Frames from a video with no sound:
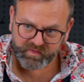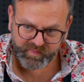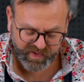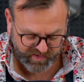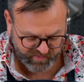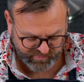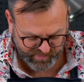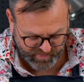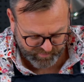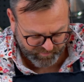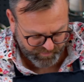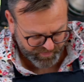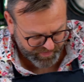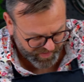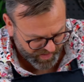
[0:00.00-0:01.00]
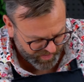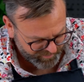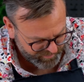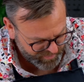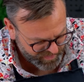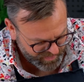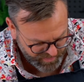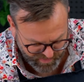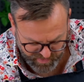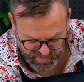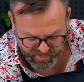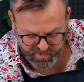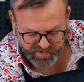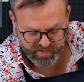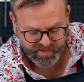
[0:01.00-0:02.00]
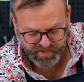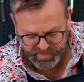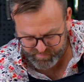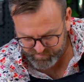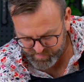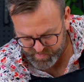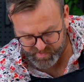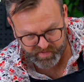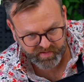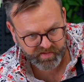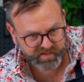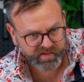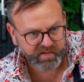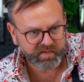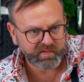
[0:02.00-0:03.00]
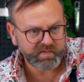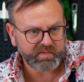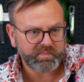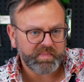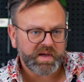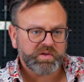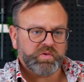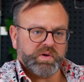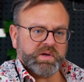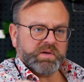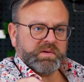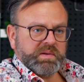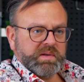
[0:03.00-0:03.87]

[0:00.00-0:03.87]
it's because I'm dumb. I have a spatula.